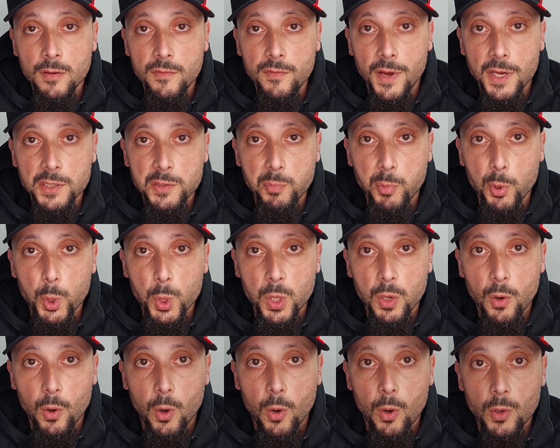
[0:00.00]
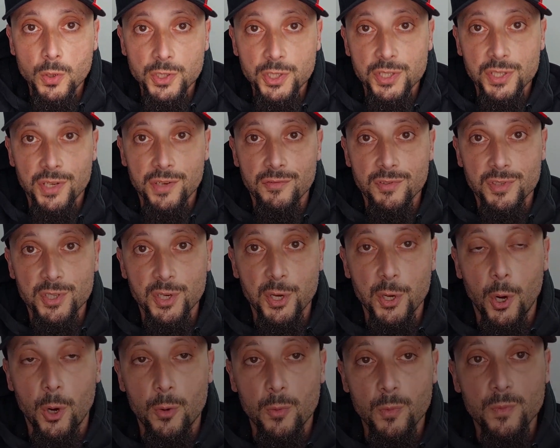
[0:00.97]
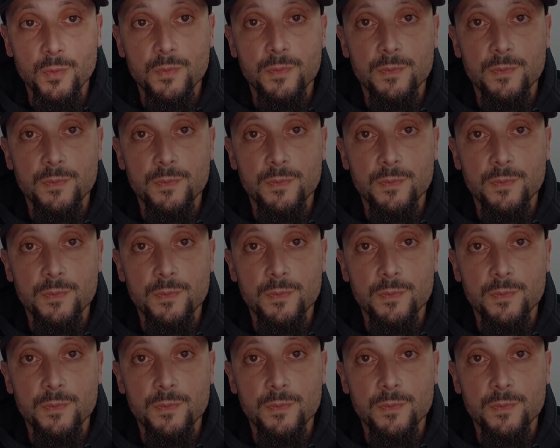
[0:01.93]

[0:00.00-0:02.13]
Facebook, or just give us a call.